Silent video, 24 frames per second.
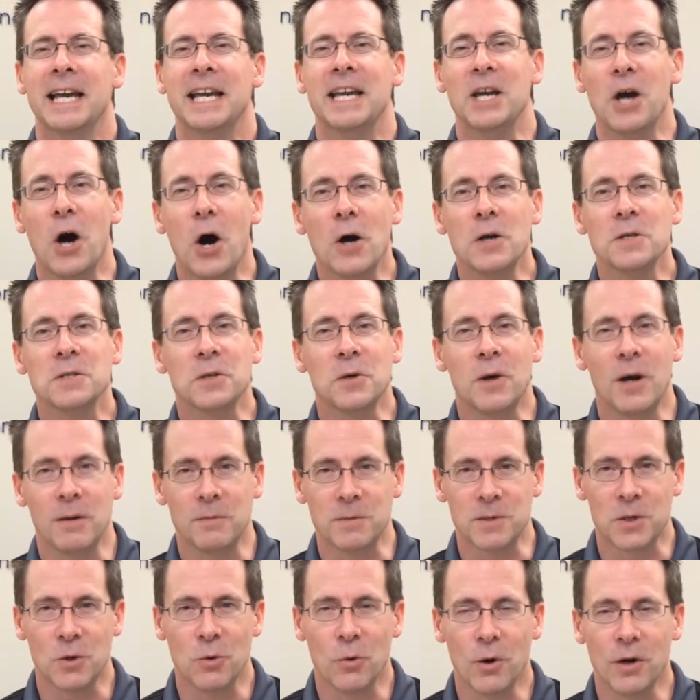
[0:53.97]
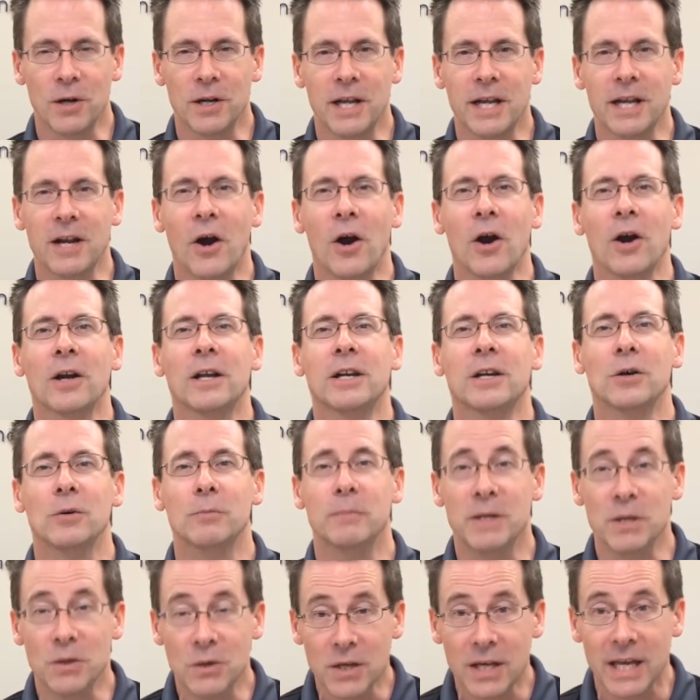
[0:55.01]
He also helps coordinate our
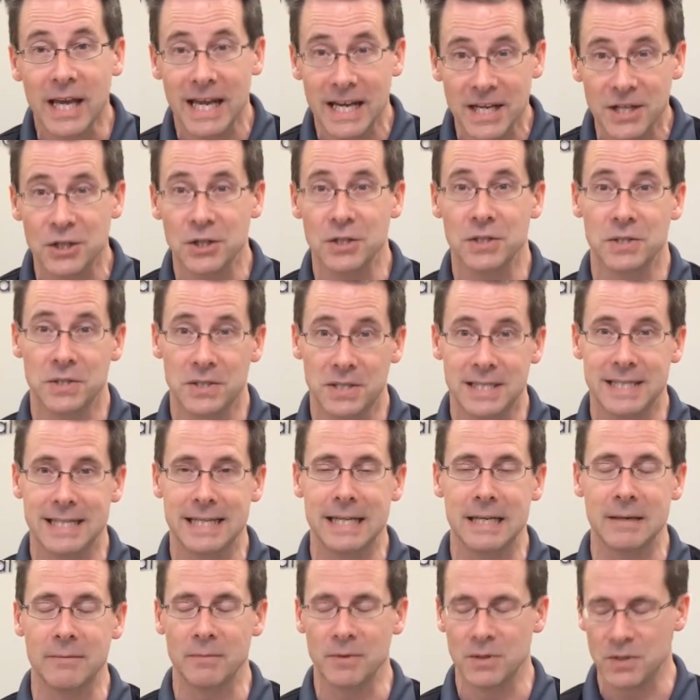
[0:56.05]
communications team.